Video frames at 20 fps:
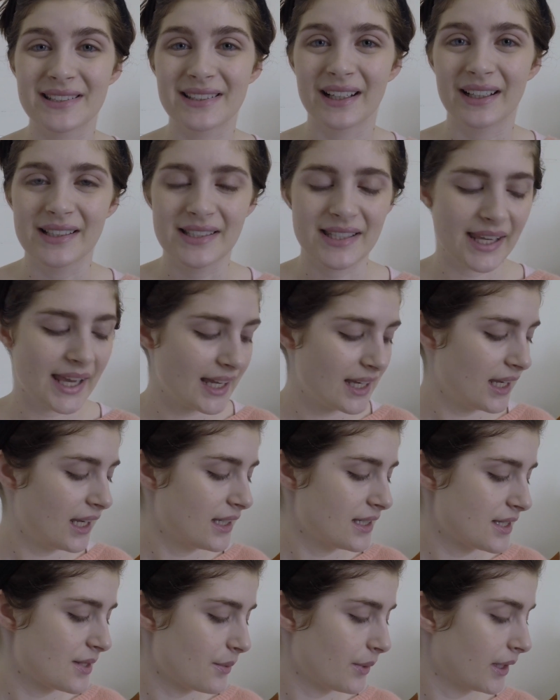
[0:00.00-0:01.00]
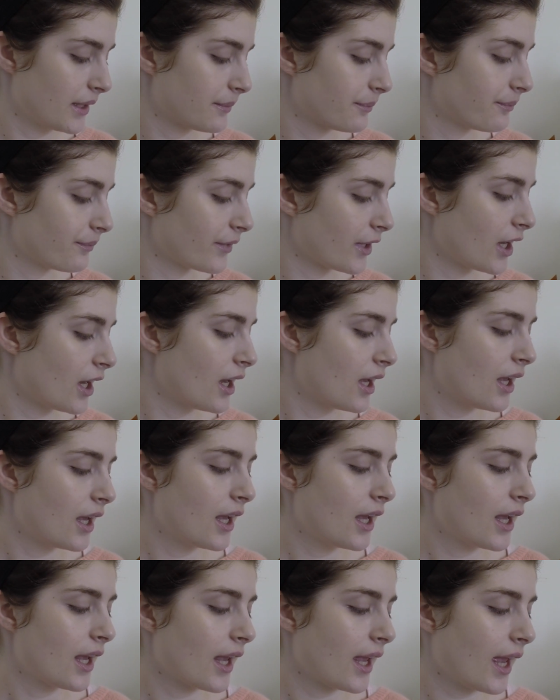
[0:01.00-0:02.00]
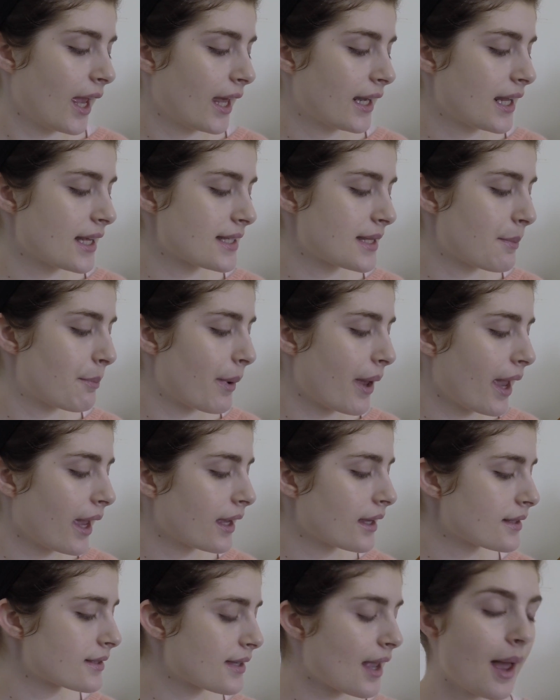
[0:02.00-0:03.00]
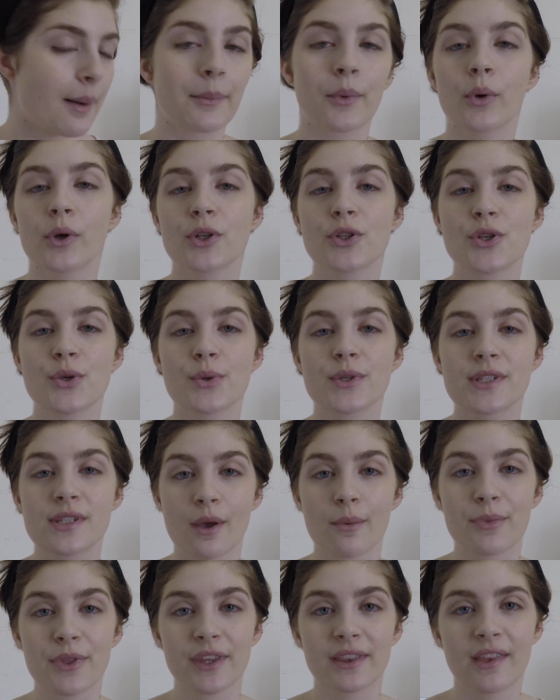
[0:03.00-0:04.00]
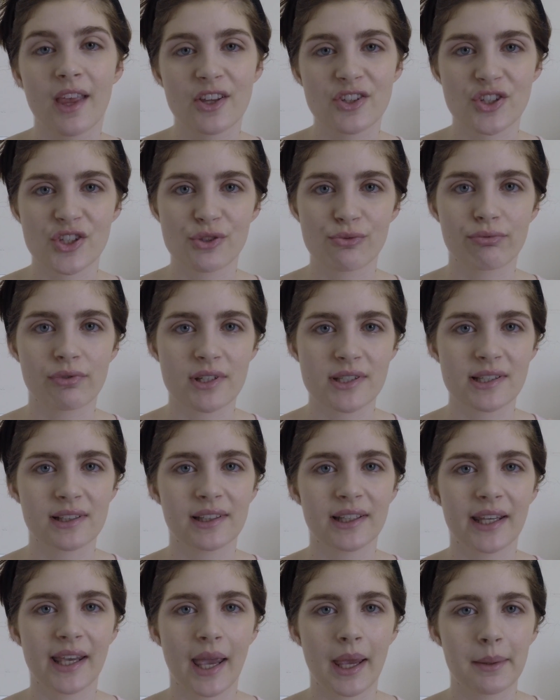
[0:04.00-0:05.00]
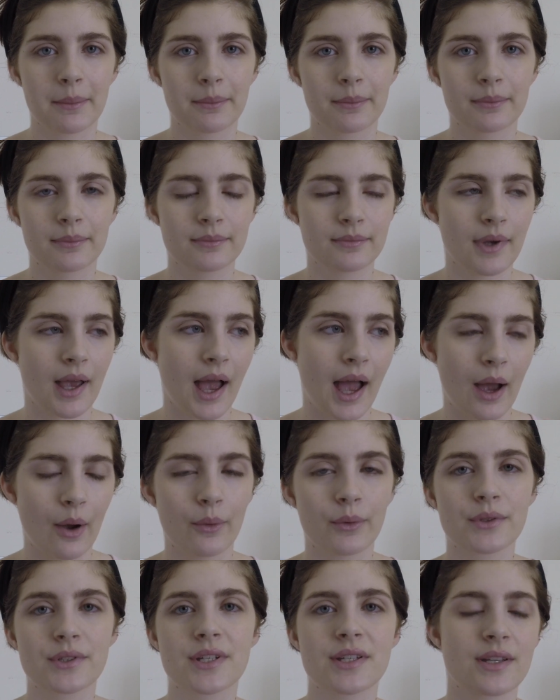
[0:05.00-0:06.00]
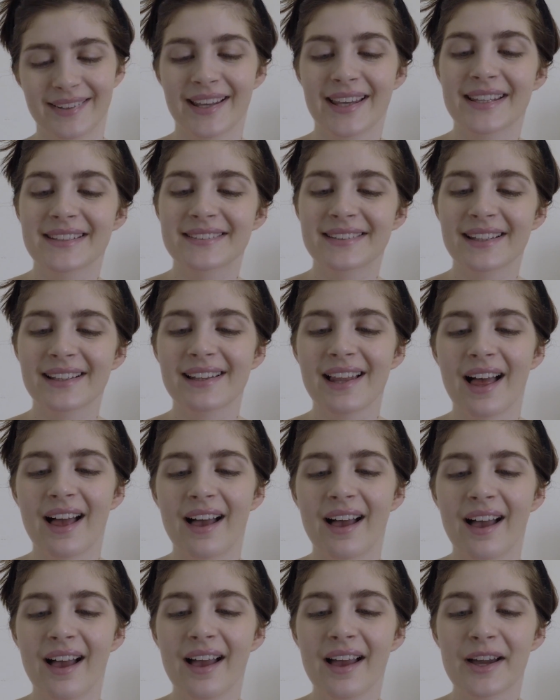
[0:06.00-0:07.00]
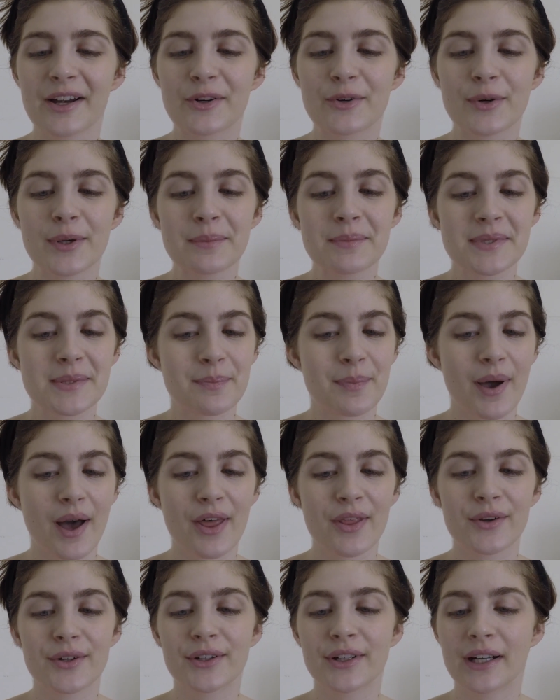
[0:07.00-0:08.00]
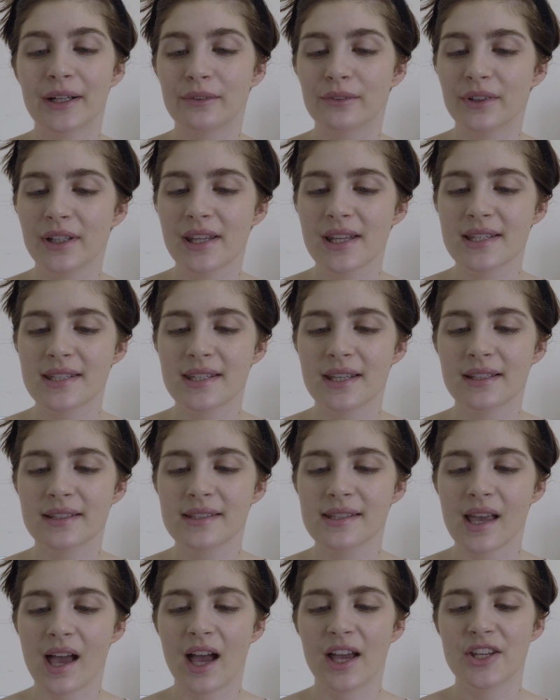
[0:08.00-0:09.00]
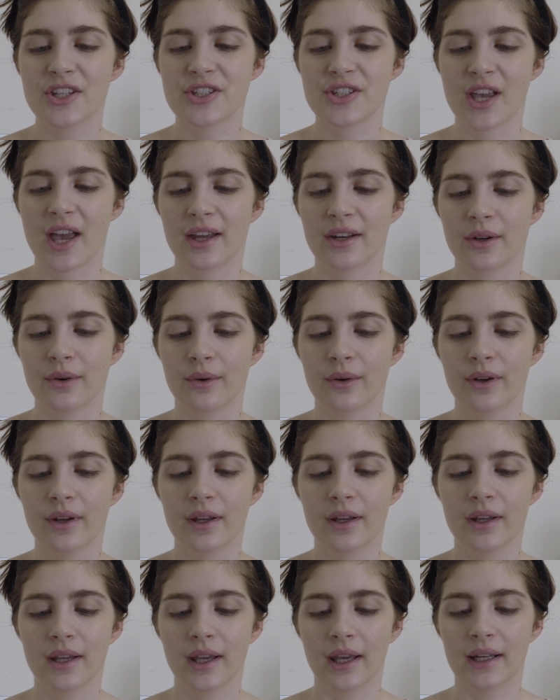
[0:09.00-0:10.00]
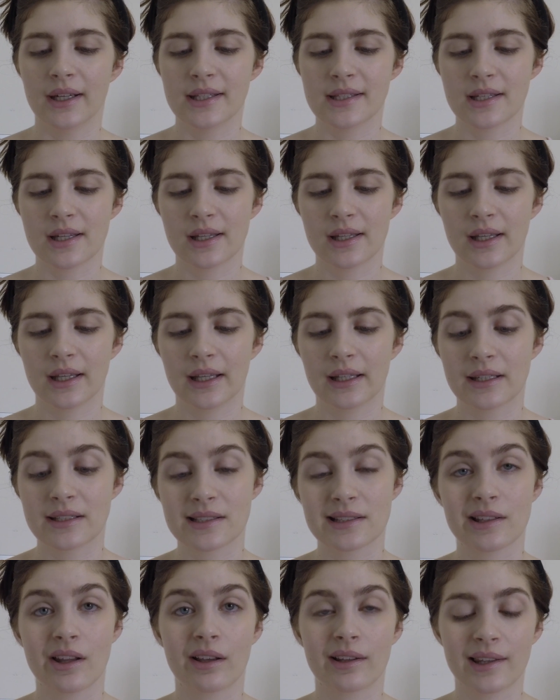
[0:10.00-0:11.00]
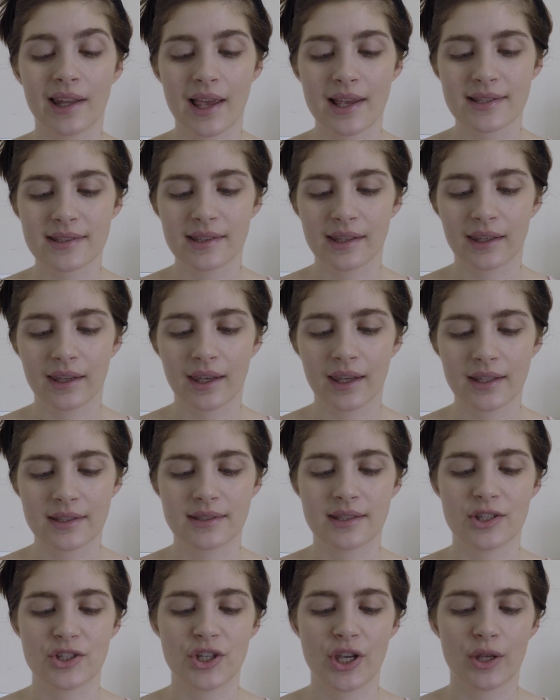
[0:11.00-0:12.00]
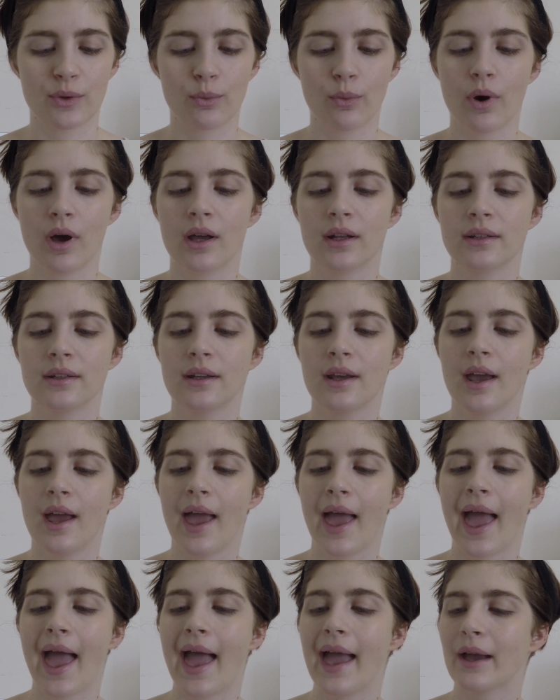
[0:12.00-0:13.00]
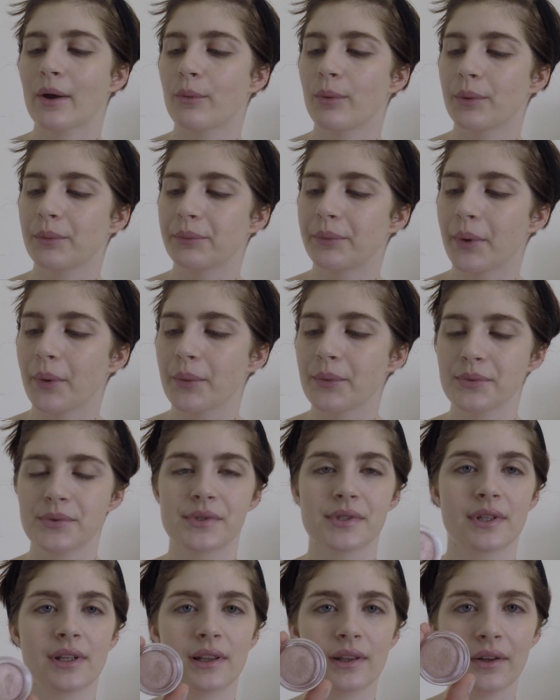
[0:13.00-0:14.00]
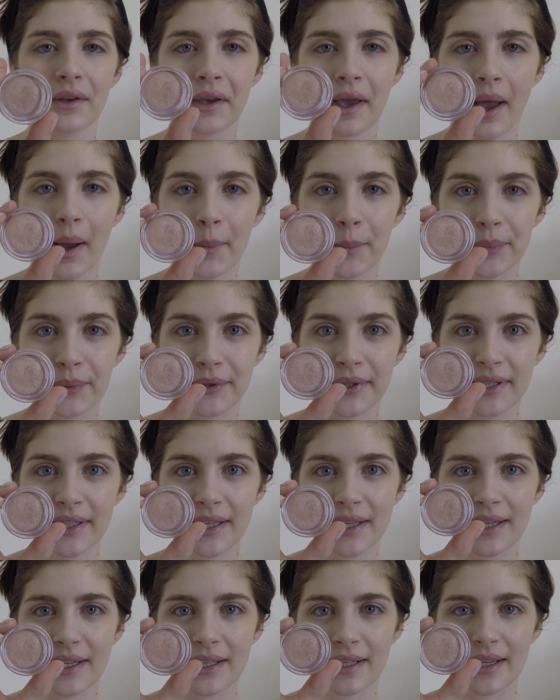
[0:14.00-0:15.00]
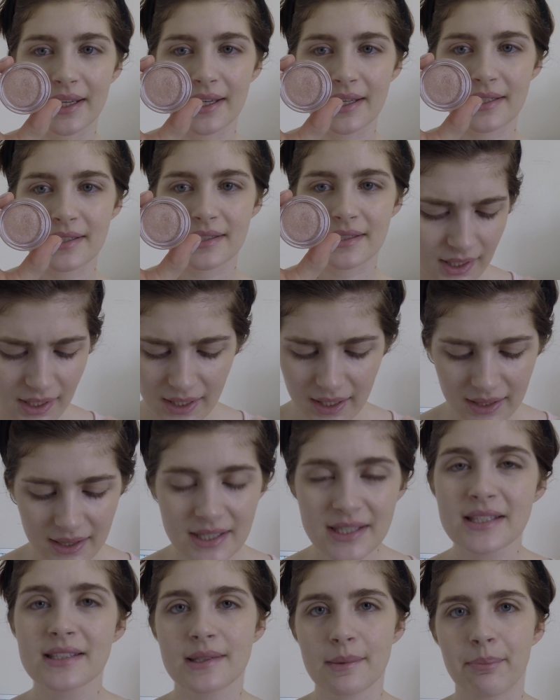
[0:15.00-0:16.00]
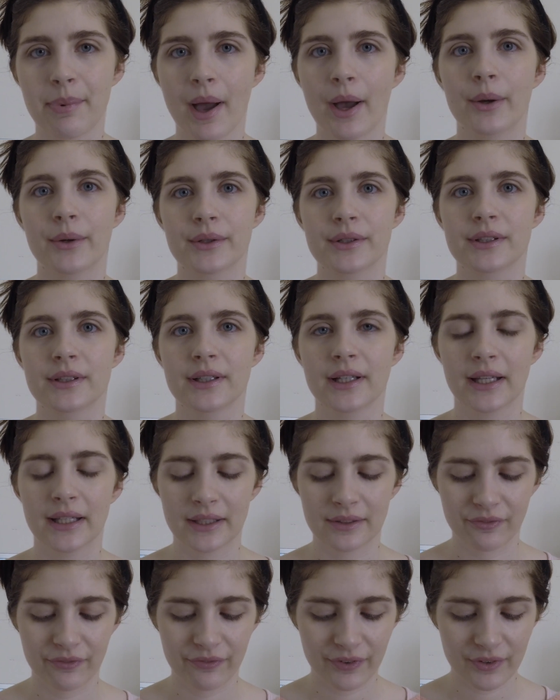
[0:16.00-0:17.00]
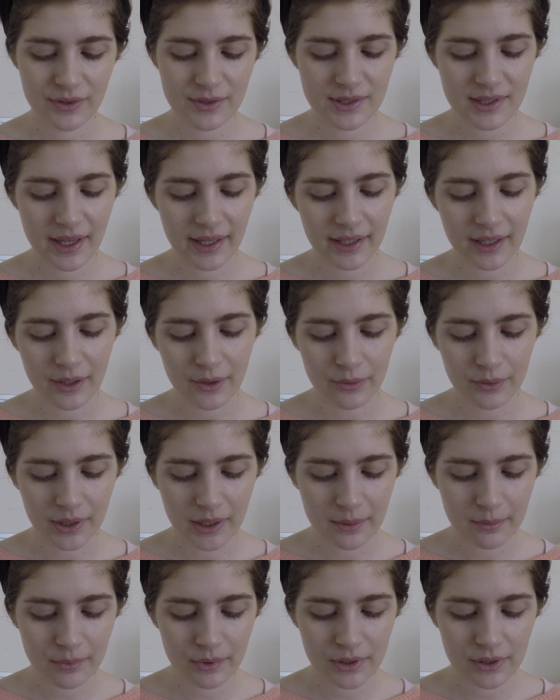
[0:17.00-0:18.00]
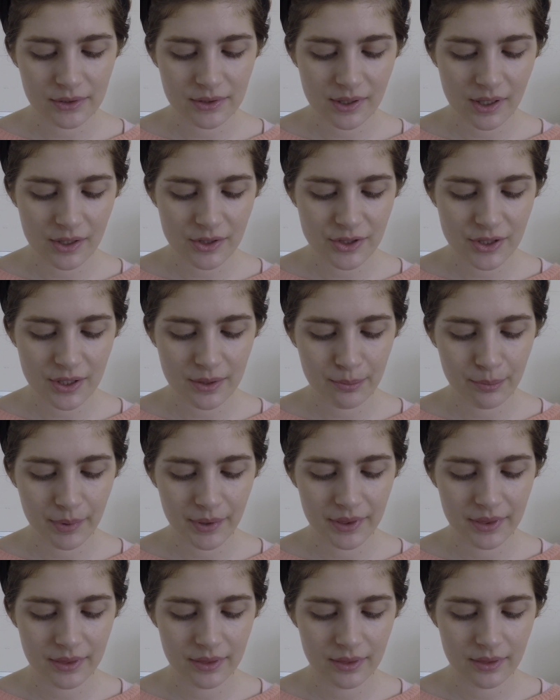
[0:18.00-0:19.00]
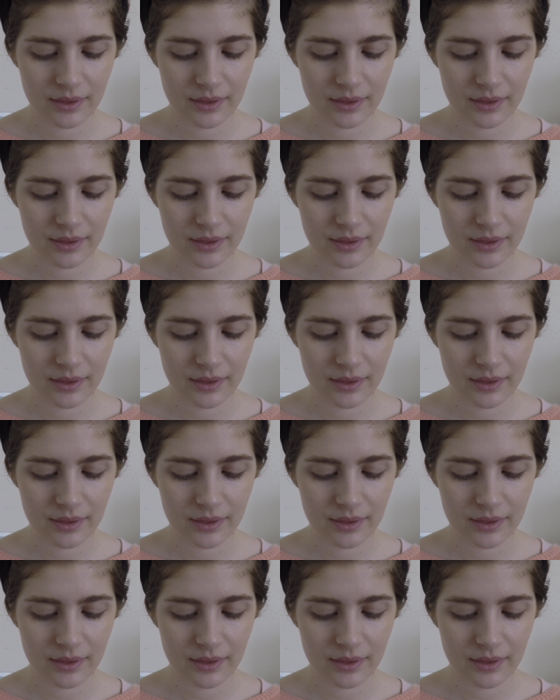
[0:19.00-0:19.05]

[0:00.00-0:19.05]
starting to get into it. And as a base, I'm going to use something that just recently came out. It's the Clarins Cream to Powder Iridescent Eyeshadow. And it is long lasting. It's the shade 1 Aqua Rose. Look how pretty it is. This is a powder. It feels like a cream when you touch it, but